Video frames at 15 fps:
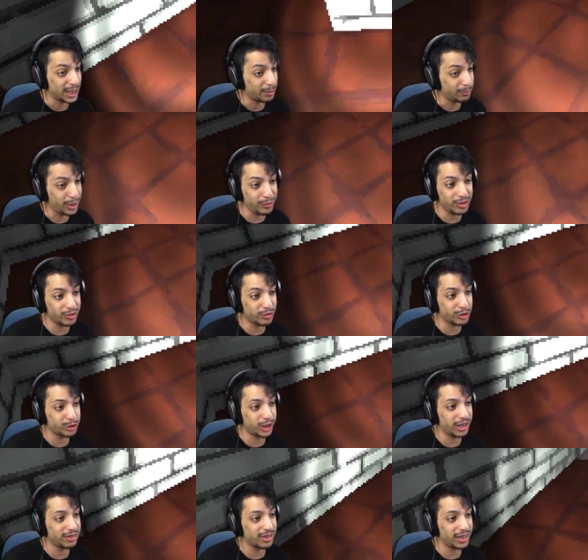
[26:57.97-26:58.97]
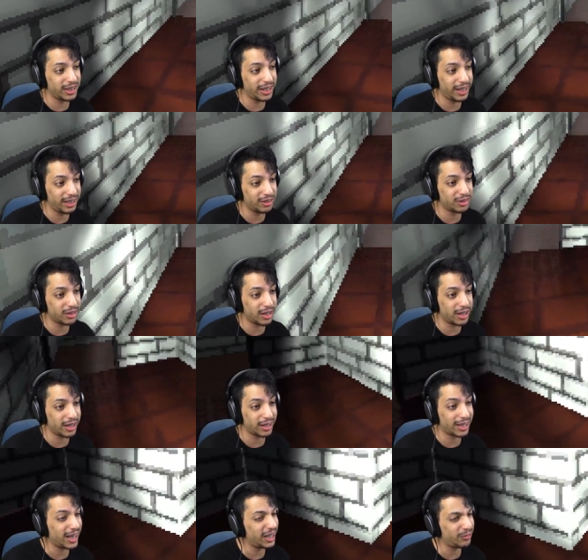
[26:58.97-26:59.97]
Previous version I said he's
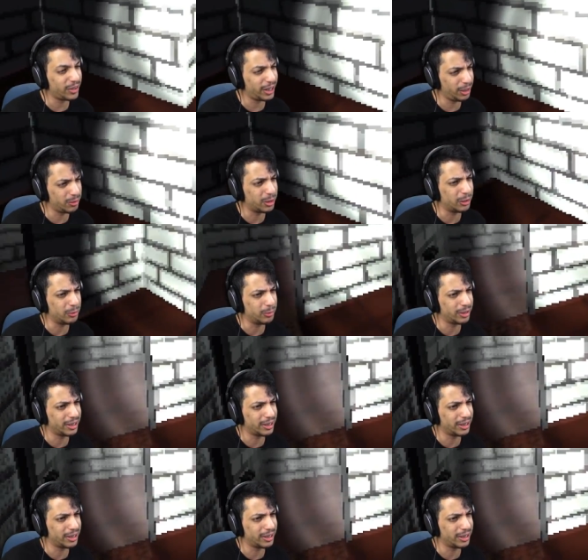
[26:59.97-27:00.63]
kind of a hero,